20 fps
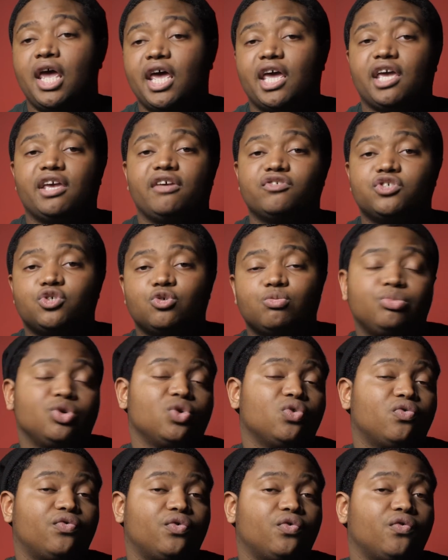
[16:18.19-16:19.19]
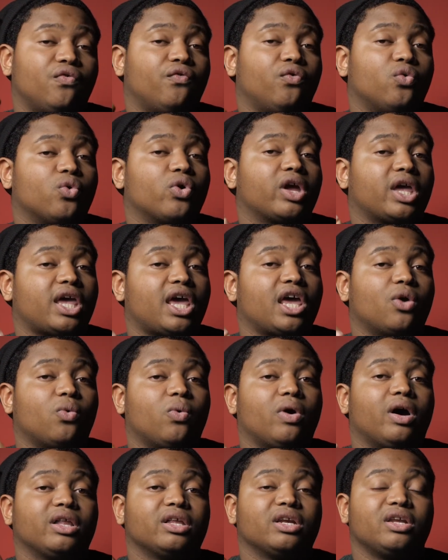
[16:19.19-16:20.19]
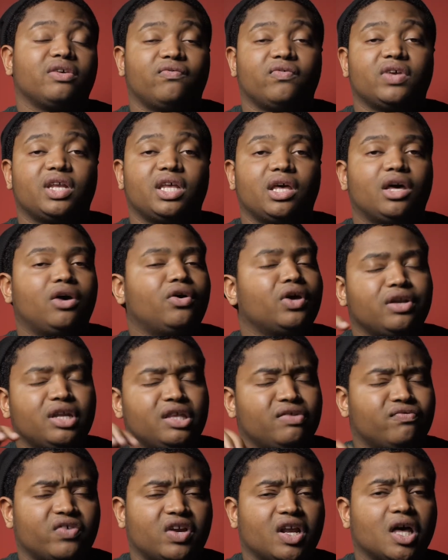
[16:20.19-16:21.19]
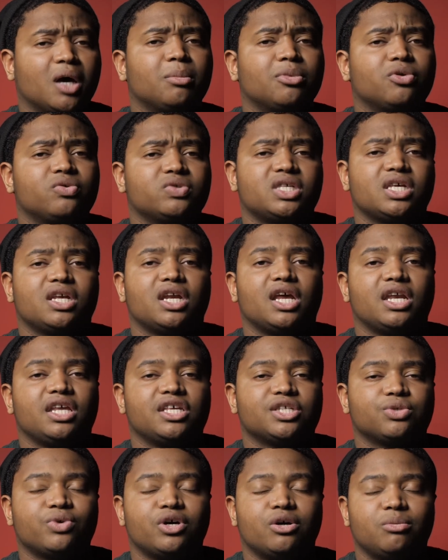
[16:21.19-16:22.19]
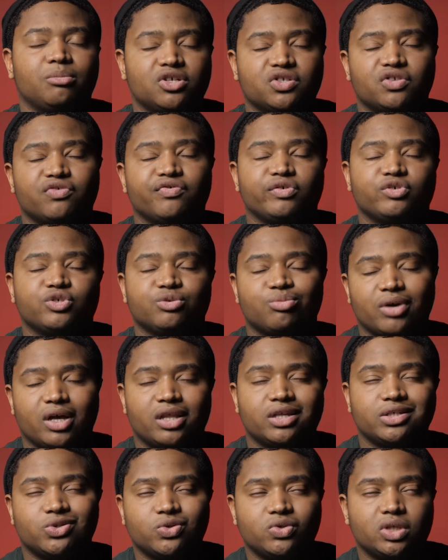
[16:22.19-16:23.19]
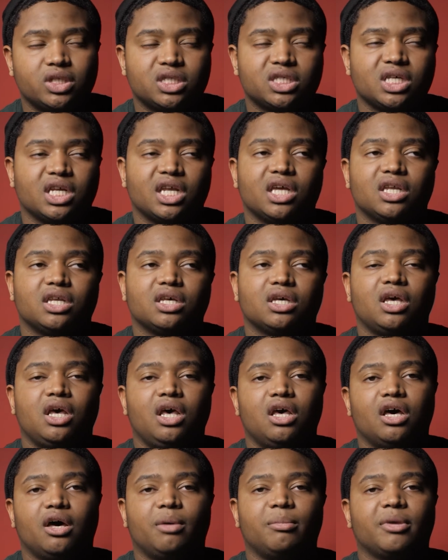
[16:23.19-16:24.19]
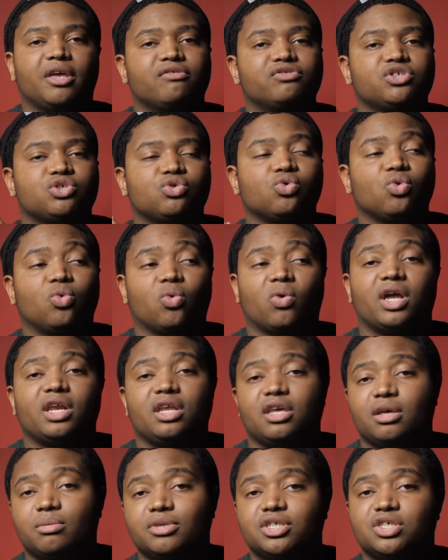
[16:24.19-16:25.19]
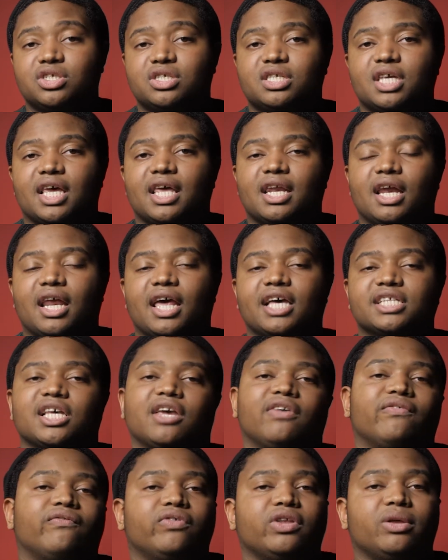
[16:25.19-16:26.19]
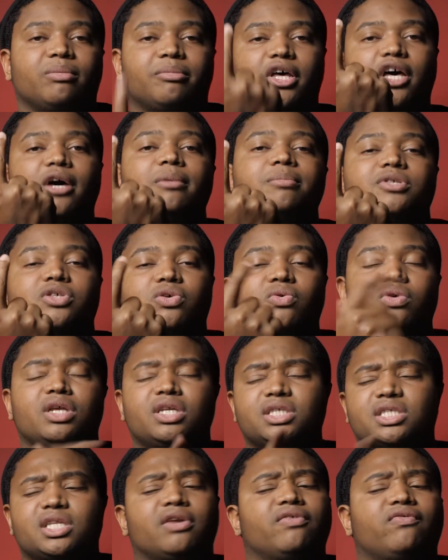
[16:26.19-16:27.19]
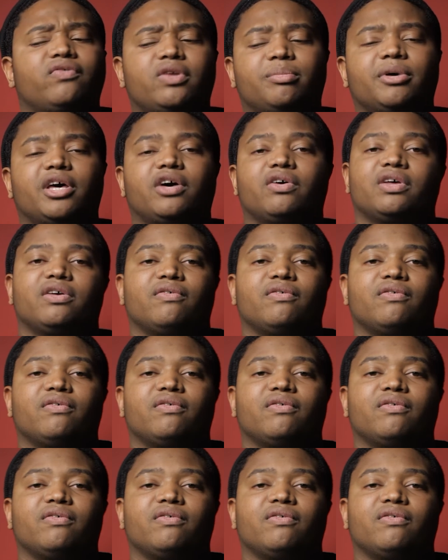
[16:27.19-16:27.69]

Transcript: It gives you beautiful 4K quality video and then phenomenal 1080 as well. Most of you should probably shoot at 1080. It gives you great images, and it has a flip up screen instead of flip out.